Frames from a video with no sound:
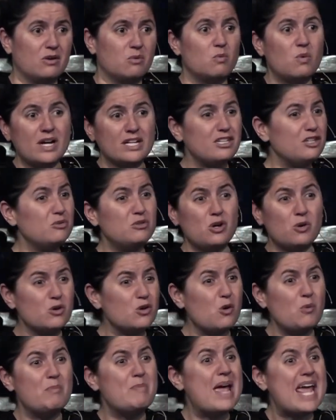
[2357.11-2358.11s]
One, you don't
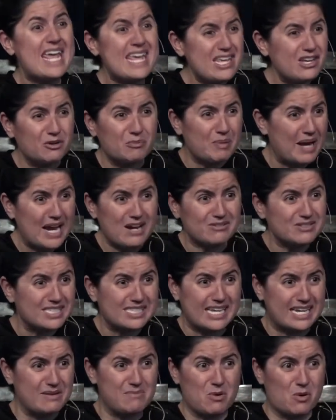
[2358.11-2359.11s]
obey your parents
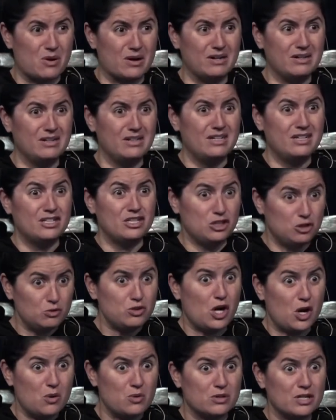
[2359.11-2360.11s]
anymore. You
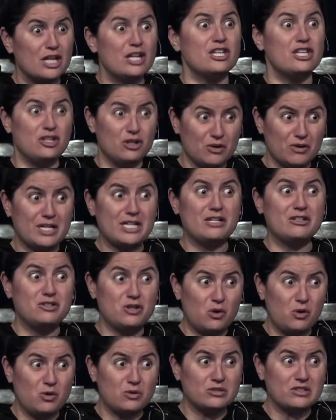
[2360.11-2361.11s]
don't. You're an
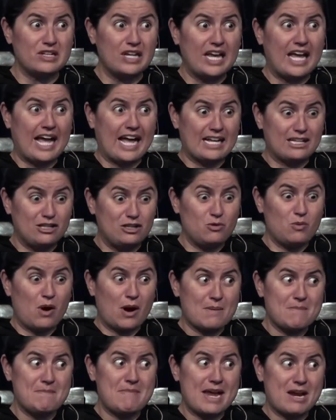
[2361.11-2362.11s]
adult and you are
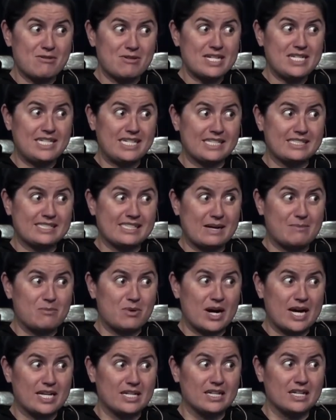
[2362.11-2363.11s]
married to
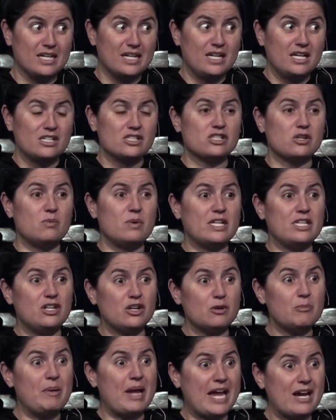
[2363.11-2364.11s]
someone. So when your
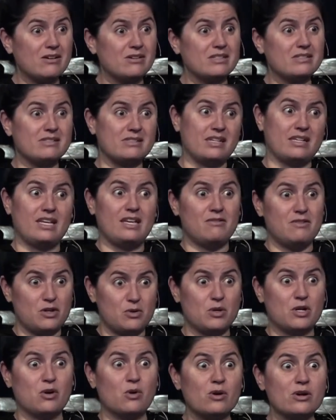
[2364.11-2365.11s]
parents give you
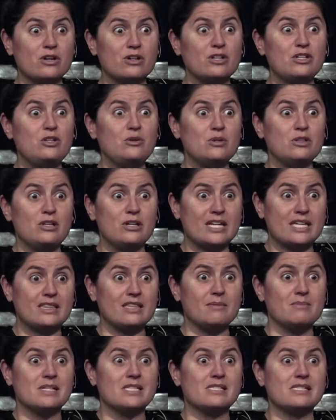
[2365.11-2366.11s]
an order, you look at
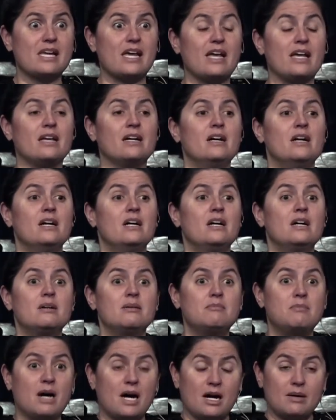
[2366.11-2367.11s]
them and say,
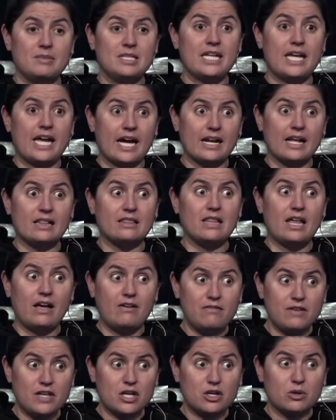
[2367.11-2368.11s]
Mom and Dad, I love
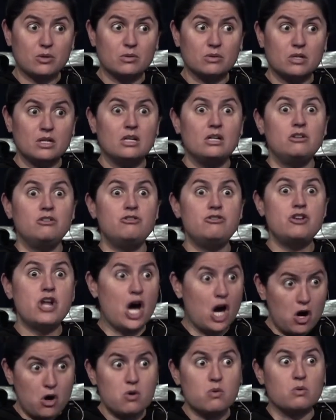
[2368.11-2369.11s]
you.
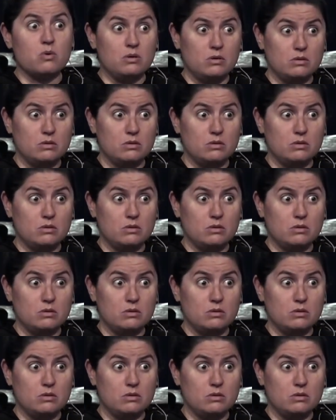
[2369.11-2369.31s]
No.